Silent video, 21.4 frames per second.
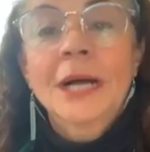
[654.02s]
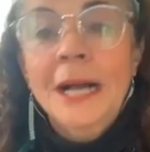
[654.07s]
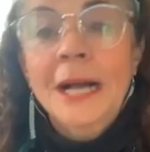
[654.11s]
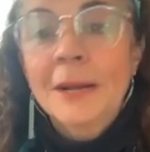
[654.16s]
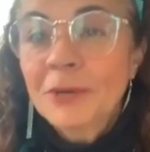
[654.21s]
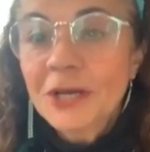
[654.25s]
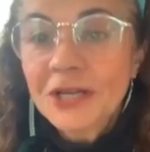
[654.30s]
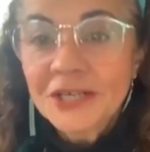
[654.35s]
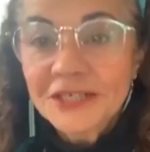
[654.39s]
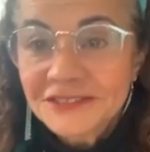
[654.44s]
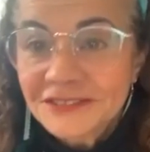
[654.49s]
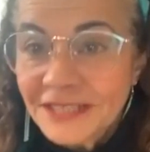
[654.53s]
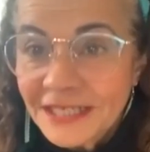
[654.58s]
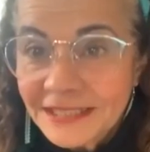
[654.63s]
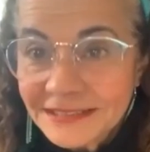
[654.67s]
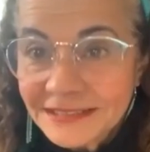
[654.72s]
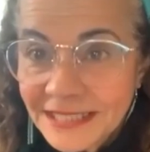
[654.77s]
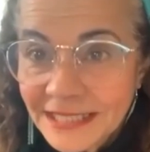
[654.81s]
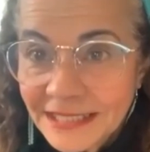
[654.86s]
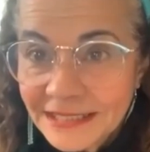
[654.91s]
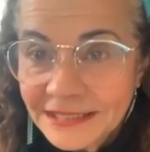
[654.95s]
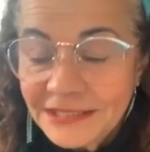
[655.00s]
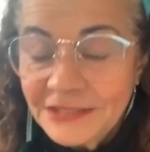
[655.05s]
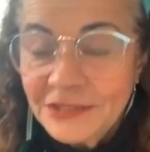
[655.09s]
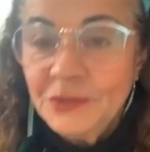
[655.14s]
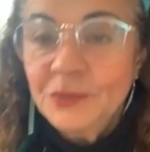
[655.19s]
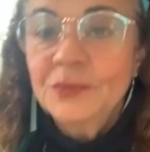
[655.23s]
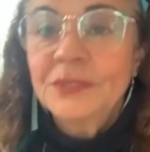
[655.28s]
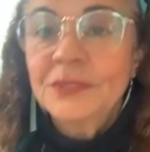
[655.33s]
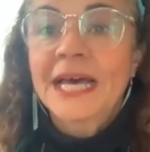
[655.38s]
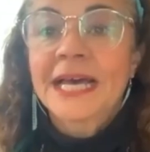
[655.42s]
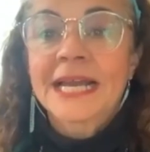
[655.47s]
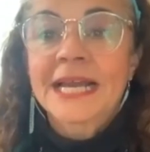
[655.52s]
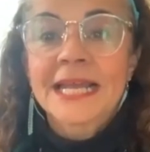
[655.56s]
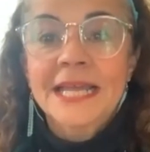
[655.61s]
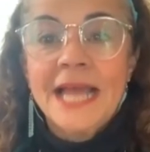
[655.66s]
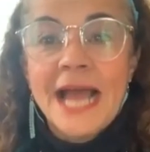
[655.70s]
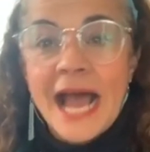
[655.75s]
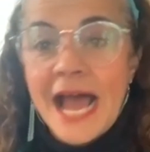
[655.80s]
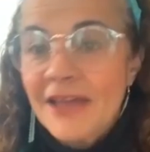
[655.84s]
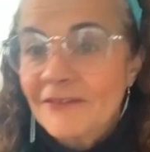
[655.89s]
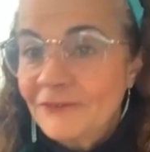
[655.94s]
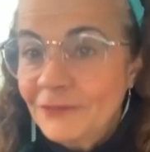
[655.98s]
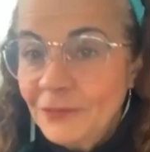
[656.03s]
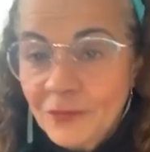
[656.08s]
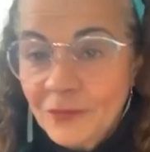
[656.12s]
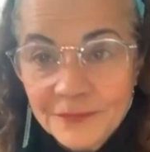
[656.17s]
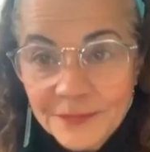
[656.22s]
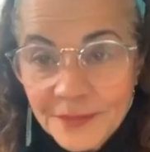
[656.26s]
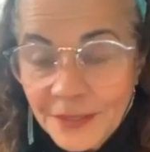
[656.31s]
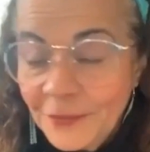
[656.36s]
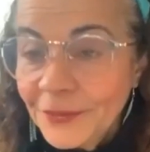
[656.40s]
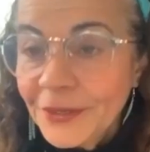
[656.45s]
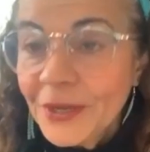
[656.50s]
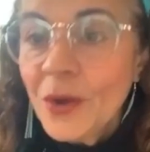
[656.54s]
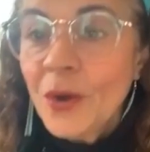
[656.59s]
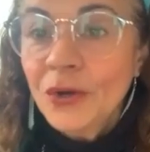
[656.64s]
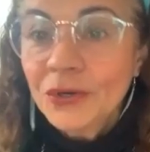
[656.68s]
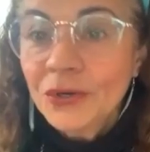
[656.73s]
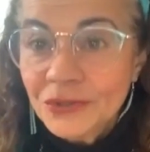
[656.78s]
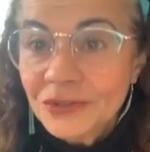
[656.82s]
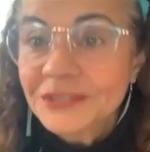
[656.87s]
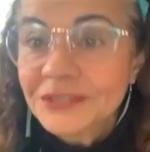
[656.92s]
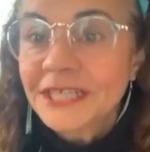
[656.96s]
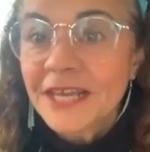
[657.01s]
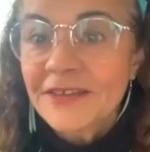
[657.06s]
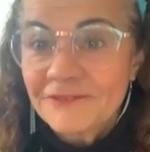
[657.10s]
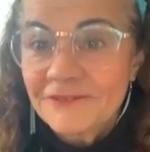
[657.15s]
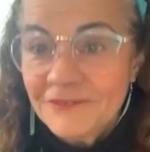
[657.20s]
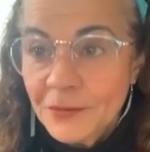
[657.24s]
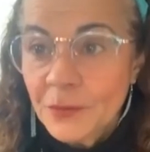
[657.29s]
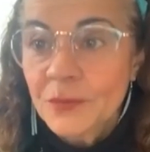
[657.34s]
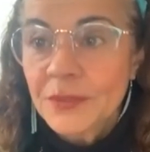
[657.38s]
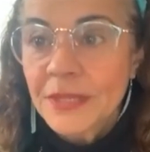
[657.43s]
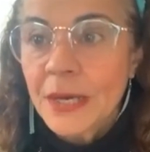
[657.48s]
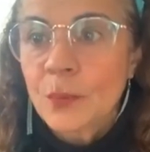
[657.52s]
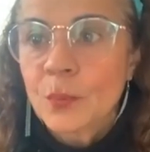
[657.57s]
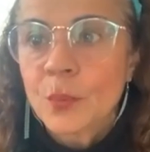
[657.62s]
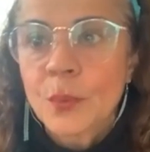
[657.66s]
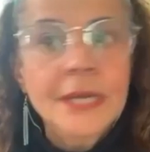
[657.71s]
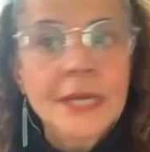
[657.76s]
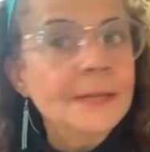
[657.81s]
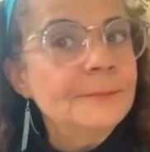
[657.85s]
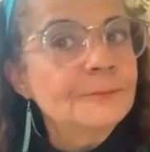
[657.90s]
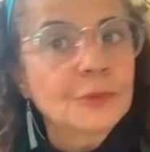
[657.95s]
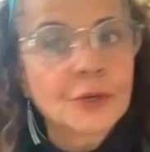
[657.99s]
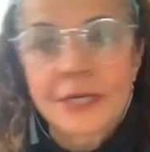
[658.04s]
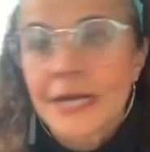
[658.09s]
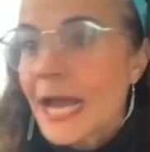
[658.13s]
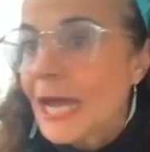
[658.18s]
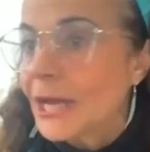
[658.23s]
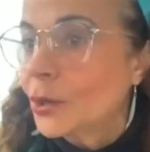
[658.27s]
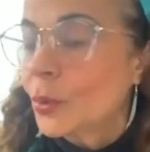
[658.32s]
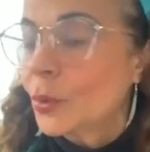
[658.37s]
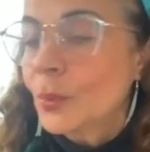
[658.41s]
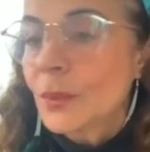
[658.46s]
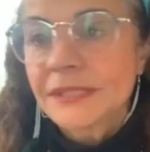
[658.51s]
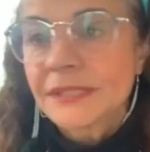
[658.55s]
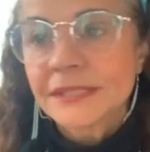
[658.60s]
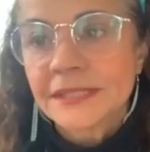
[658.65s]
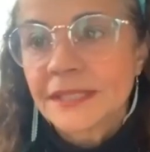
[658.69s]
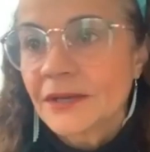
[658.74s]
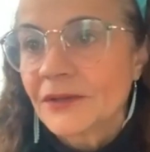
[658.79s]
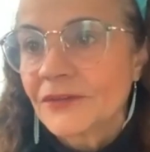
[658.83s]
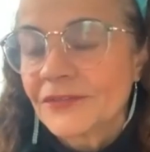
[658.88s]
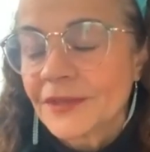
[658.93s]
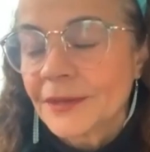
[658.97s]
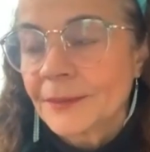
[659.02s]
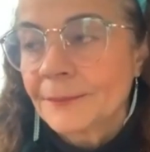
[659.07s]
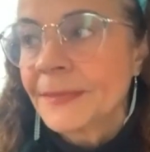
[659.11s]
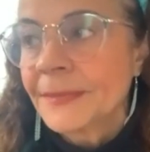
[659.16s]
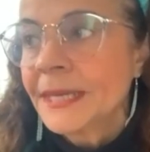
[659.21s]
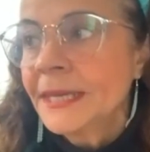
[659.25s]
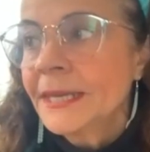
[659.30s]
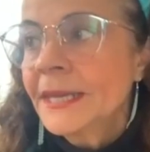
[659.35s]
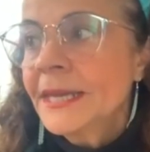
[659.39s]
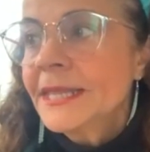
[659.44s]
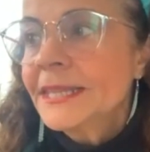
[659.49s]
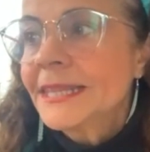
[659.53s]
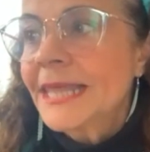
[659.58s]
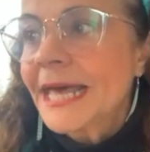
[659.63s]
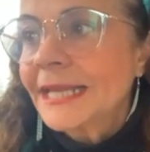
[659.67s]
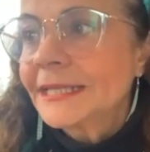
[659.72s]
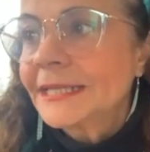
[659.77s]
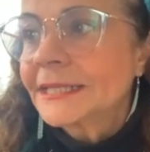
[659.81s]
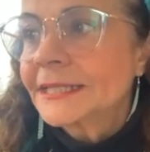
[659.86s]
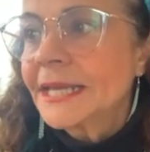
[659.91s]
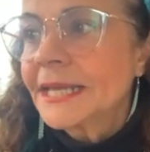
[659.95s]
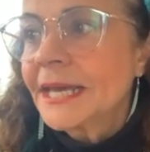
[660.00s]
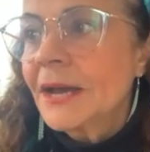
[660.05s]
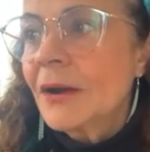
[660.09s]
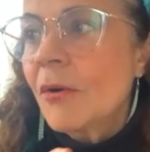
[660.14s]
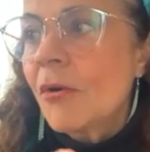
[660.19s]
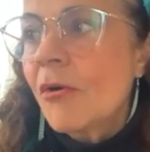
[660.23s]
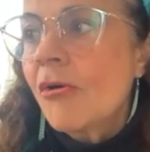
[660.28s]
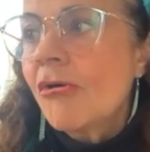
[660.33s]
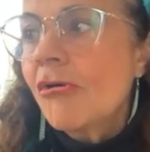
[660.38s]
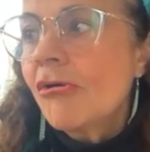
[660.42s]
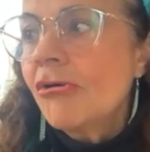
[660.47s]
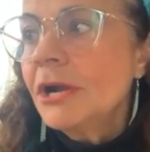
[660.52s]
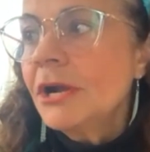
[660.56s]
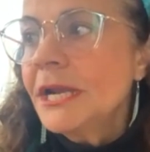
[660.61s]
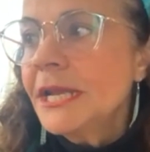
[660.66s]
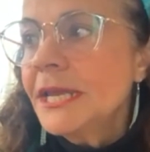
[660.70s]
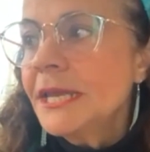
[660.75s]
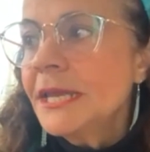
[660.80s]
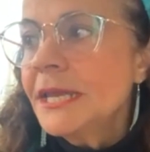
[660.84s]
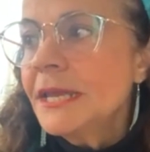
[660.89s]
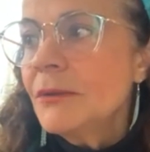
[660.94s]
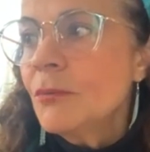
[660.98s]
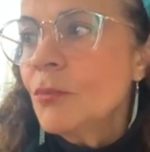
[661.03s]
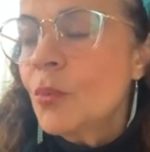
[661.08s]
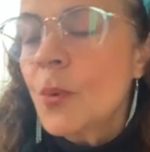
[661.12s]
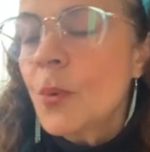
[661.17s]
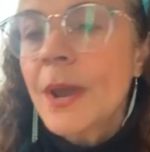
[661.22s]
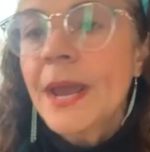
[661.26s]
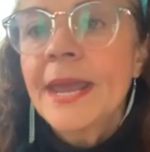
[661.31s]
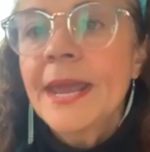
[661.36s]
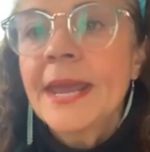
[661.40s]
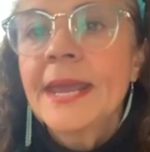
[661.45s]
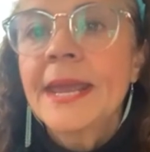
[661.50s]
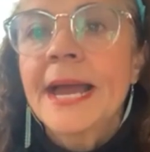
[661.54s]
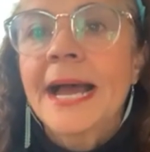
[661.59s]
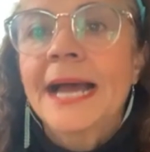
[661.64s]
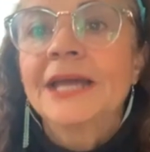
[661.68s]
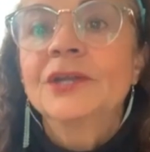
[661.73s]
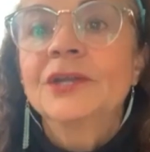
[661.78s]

I'm going to start telling you that I feel very honored they feel that way, but I always tell them that the only way I